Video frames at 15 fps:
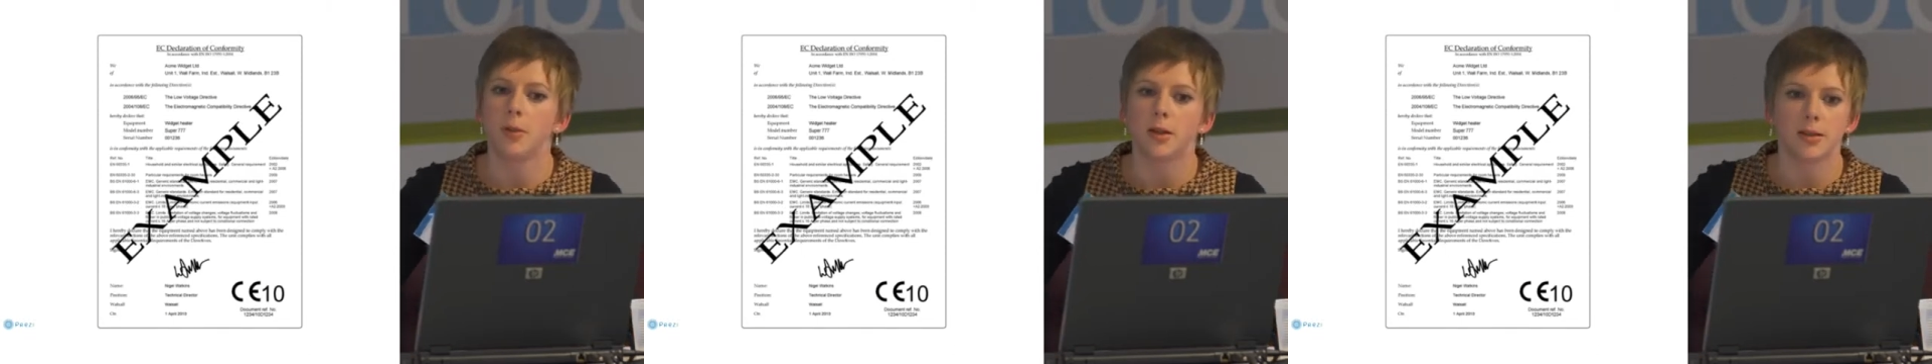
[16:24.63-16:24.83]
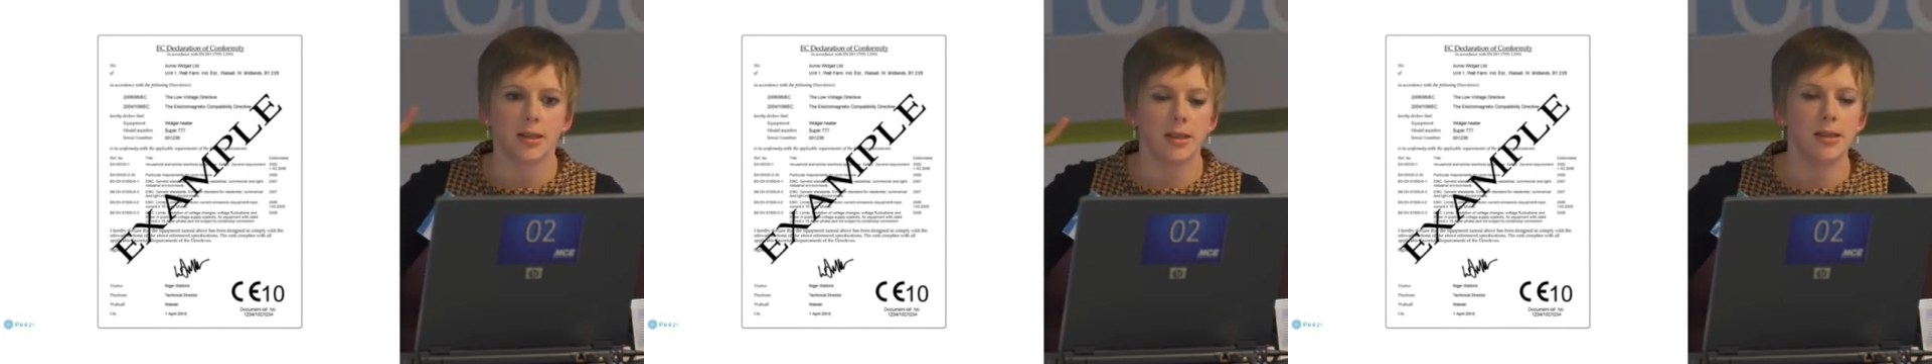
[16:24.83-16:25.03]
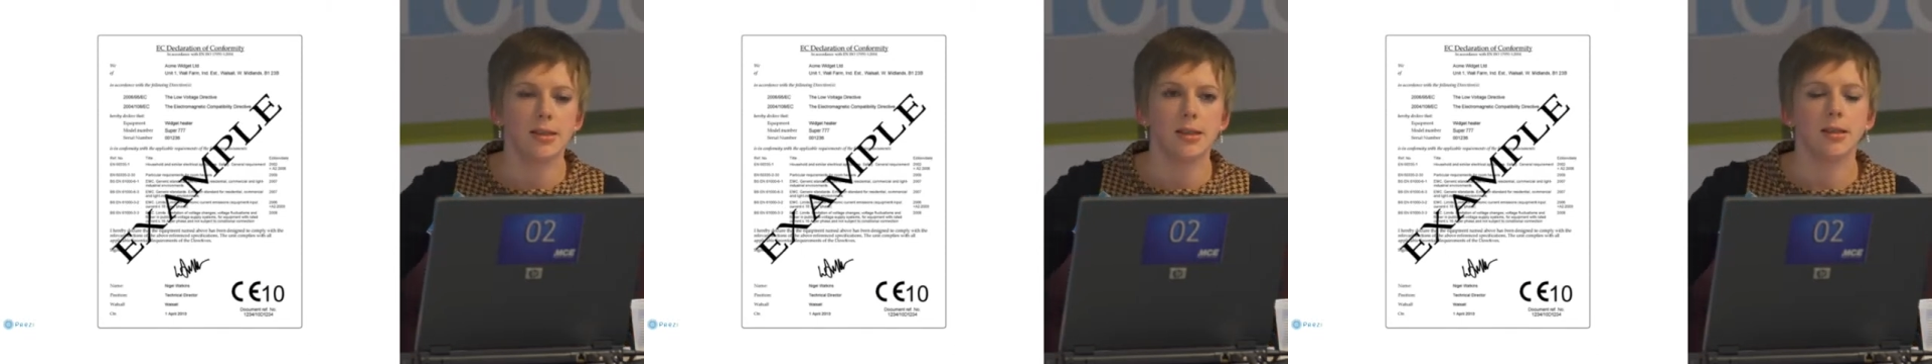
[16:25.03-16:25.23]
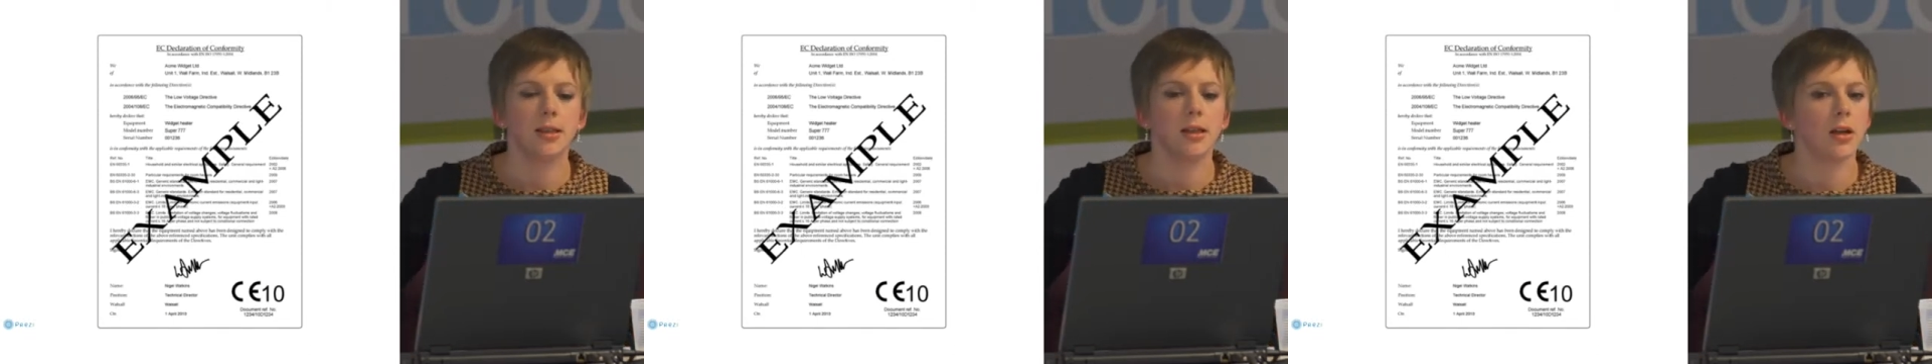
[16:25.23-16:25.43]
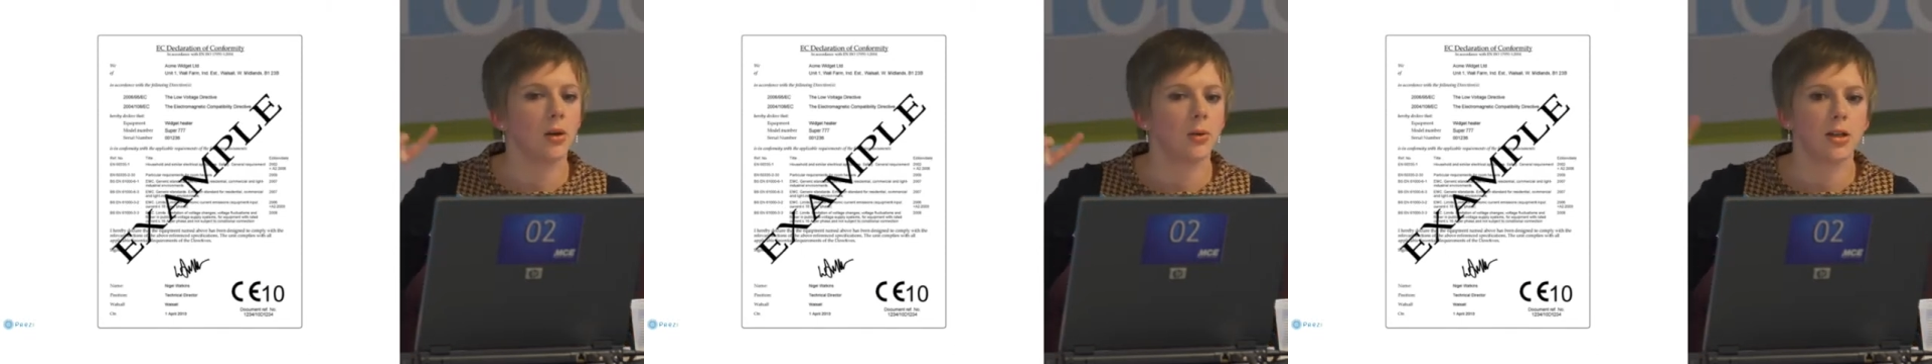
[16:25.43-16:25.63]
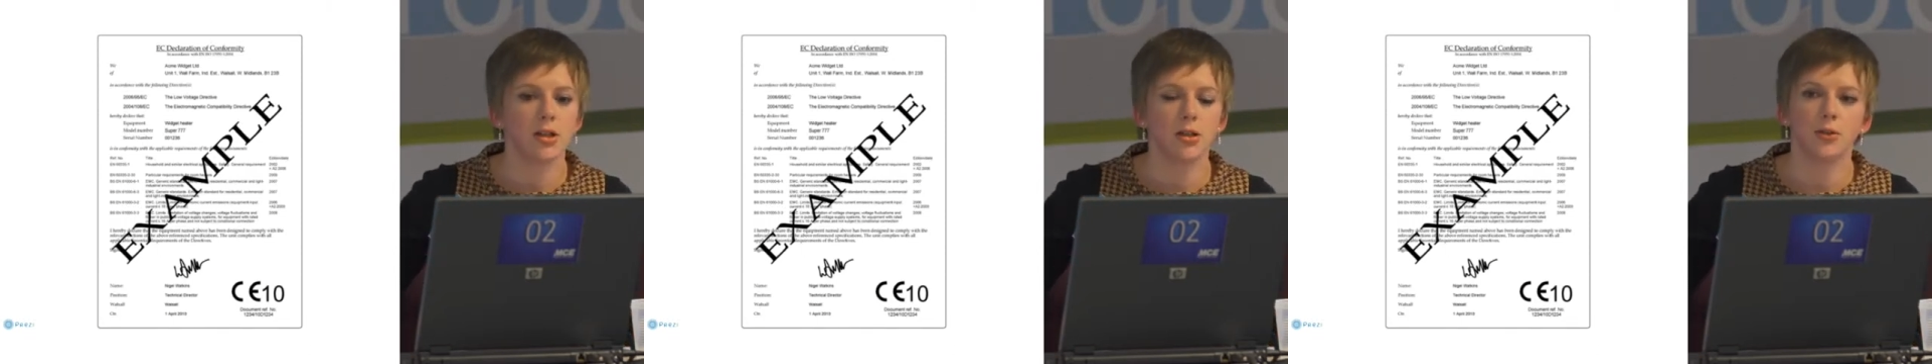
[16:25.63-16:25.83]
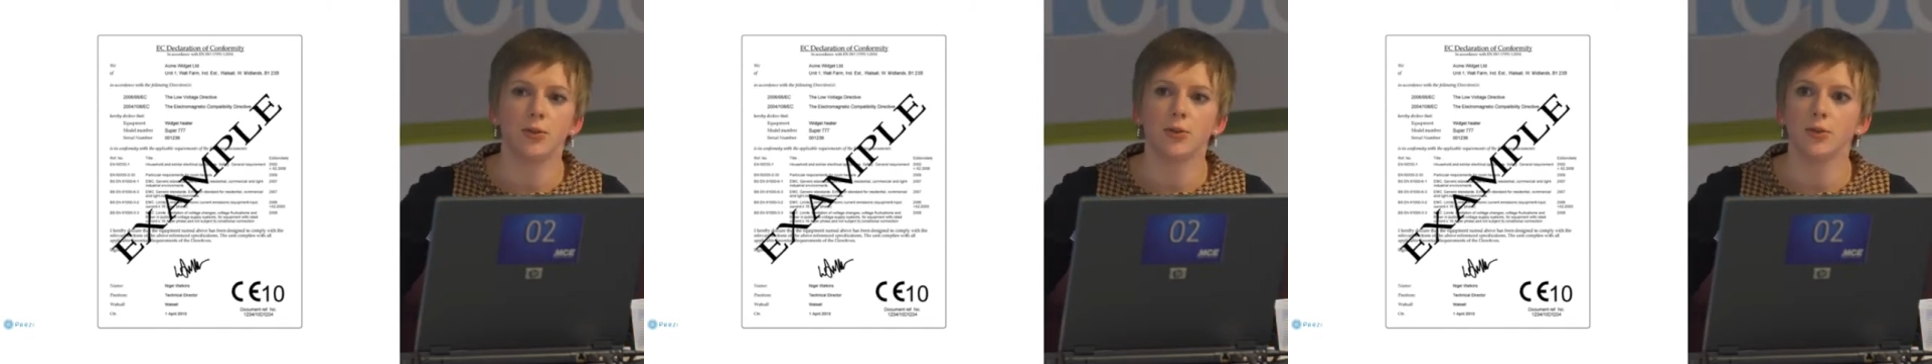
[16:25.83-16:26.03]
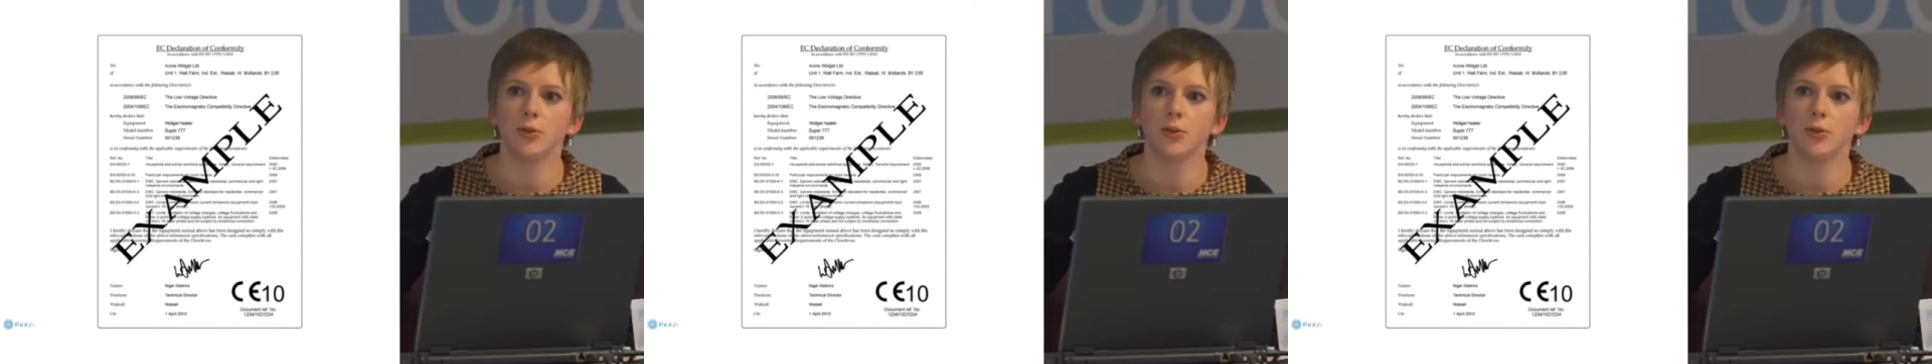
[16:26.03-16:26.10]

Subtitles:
But EC declaration of